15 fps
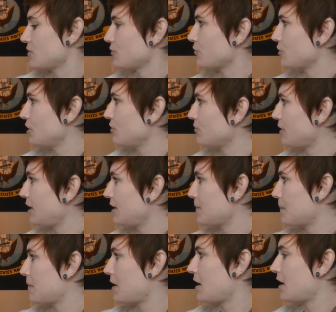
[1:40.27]
rewrite
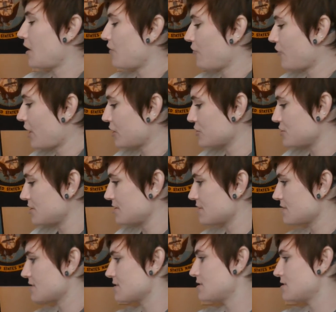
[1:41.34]
my fractions.